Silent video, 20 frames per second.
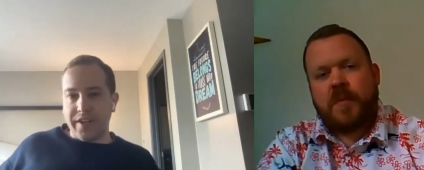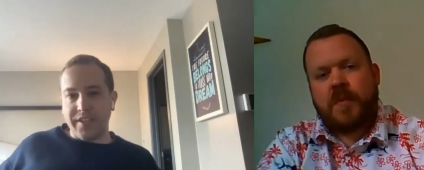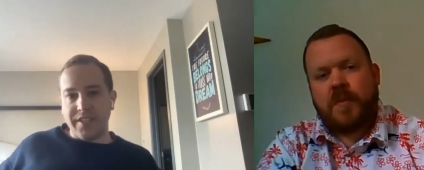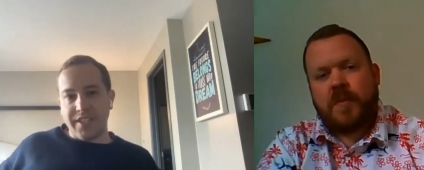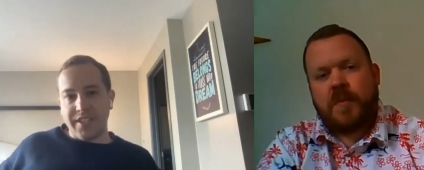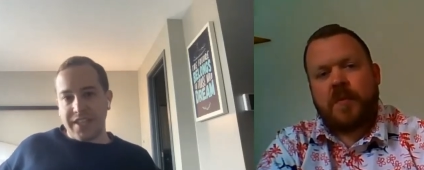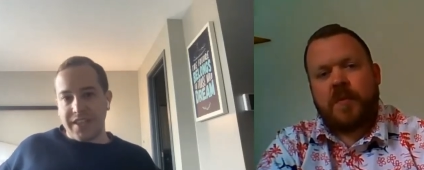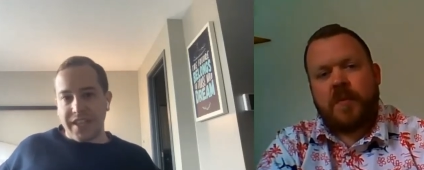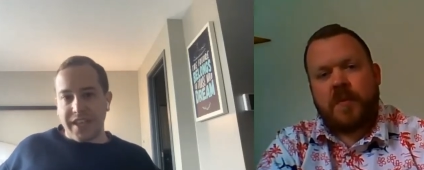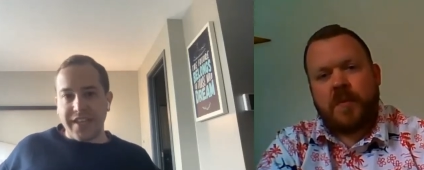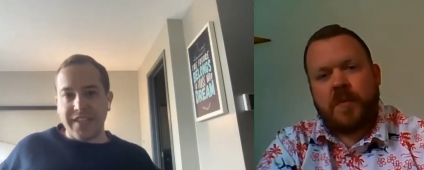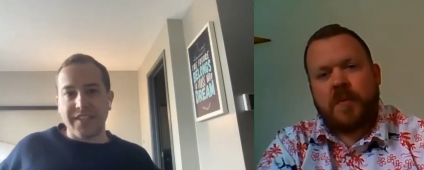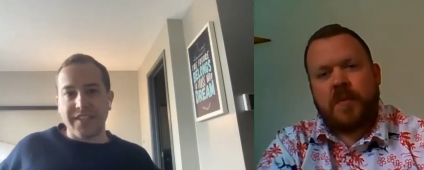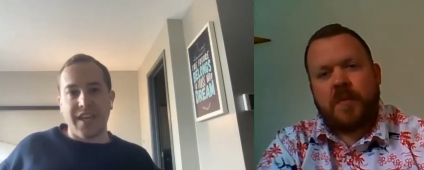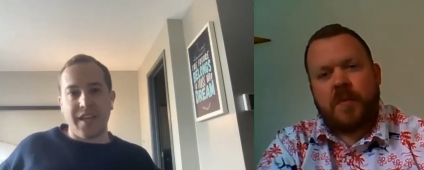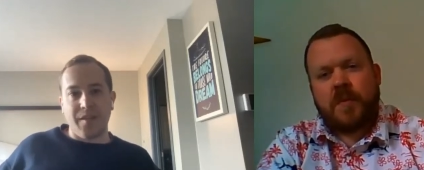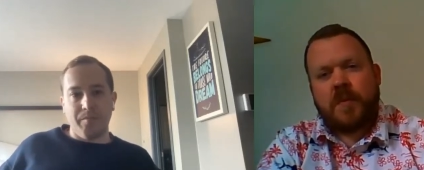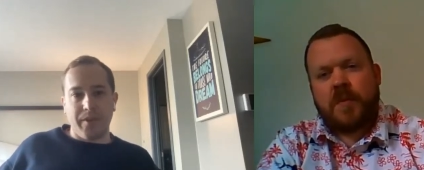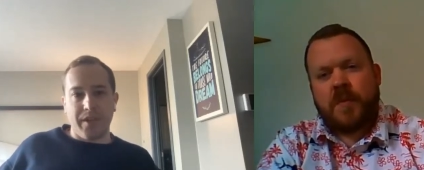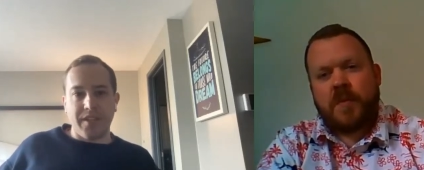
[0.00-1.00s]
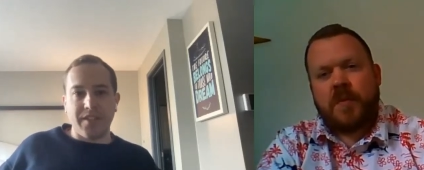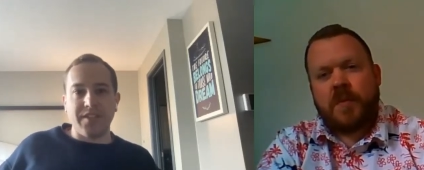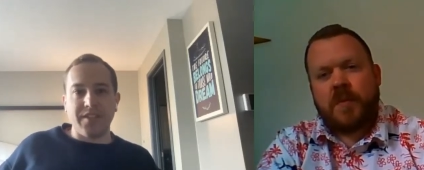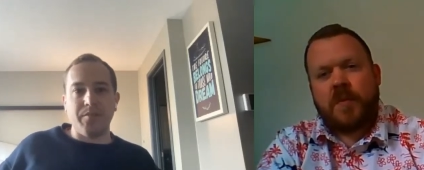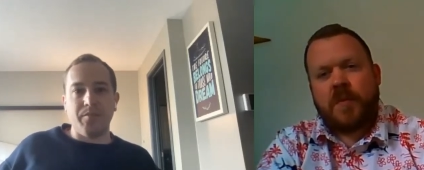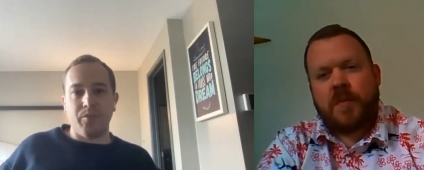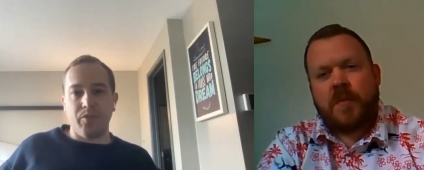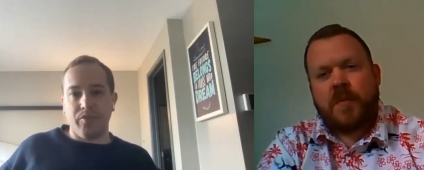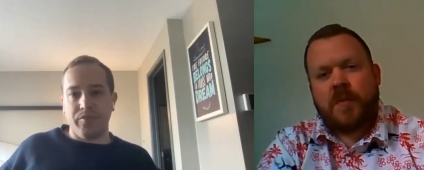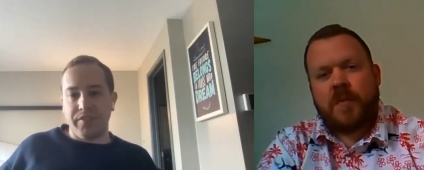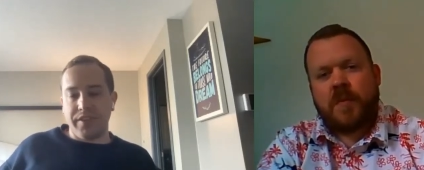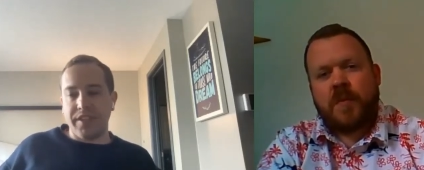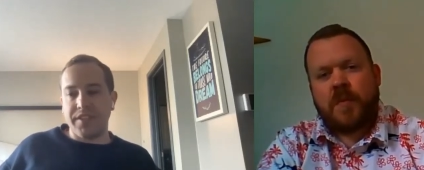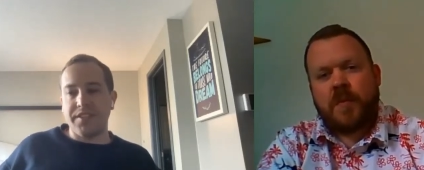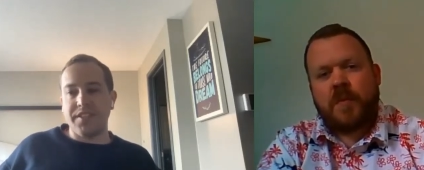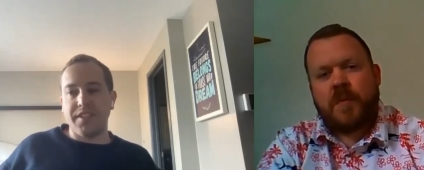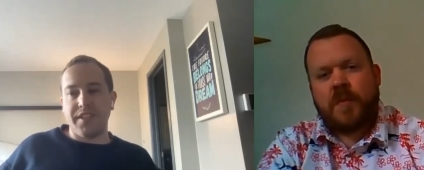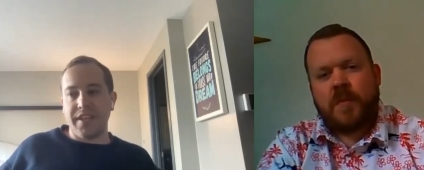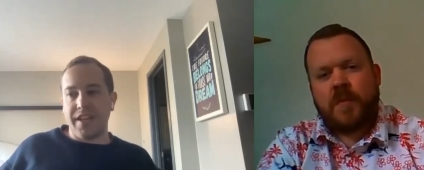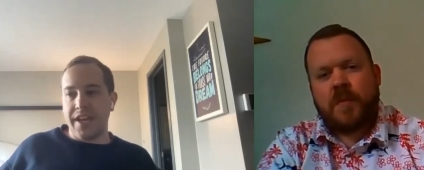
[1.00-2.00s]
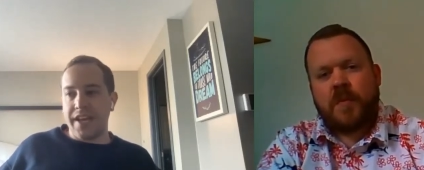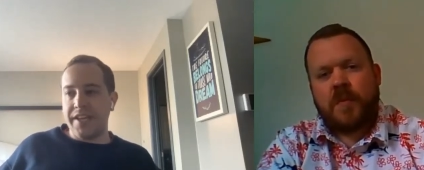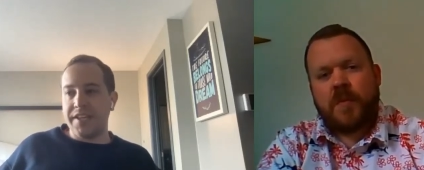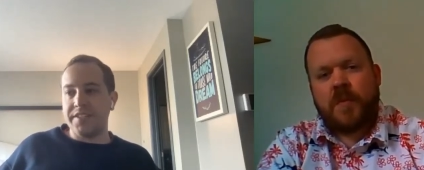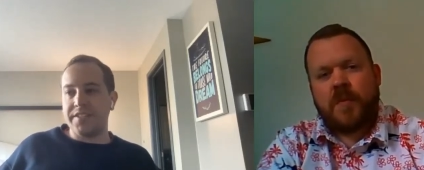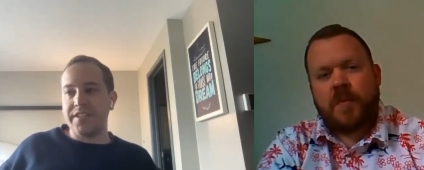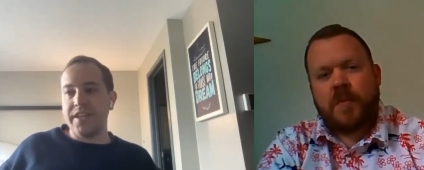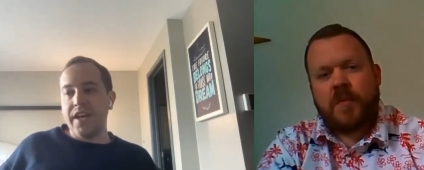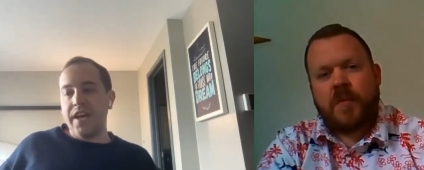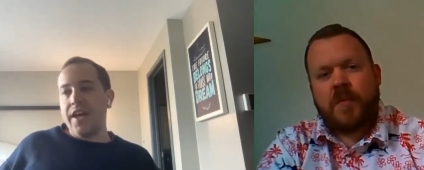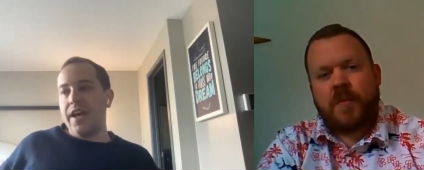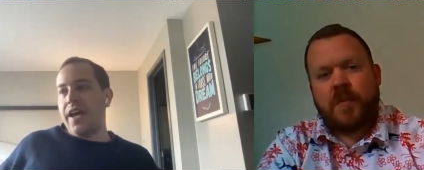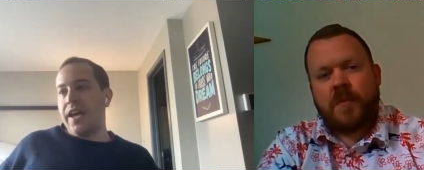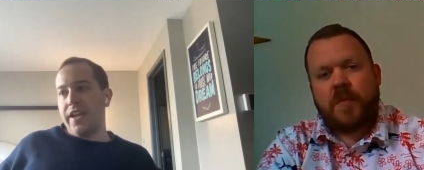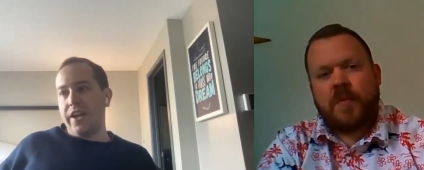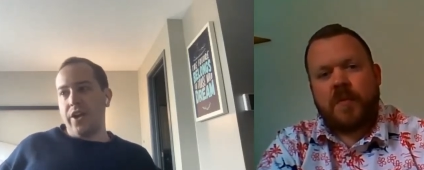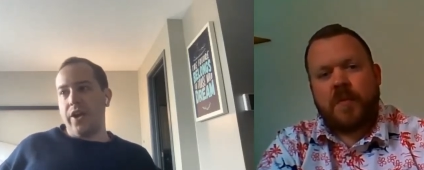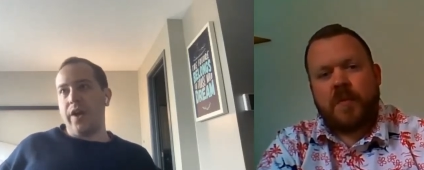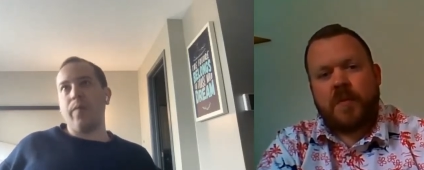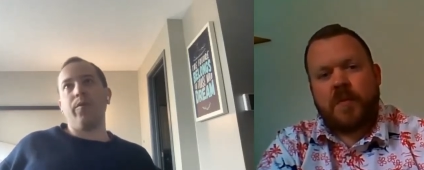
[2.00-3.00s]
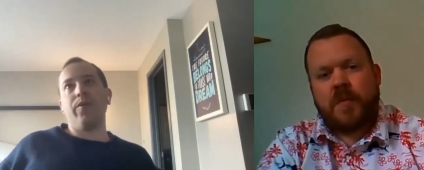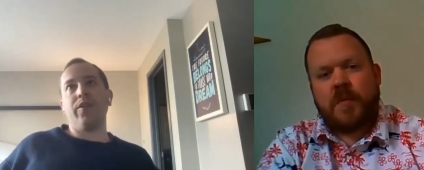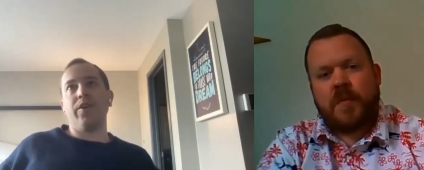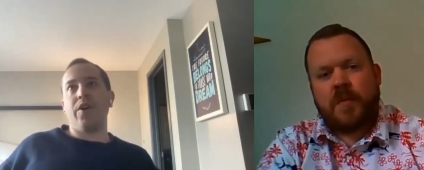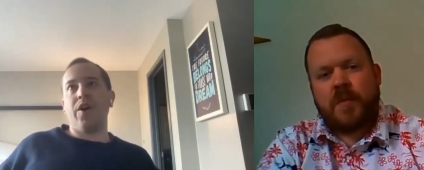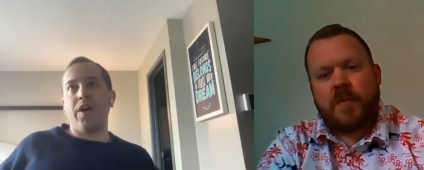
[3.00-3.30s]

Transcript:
Speaker 1: He's in like 10 minutes of the movie. It's a nice, you know, I wouldn't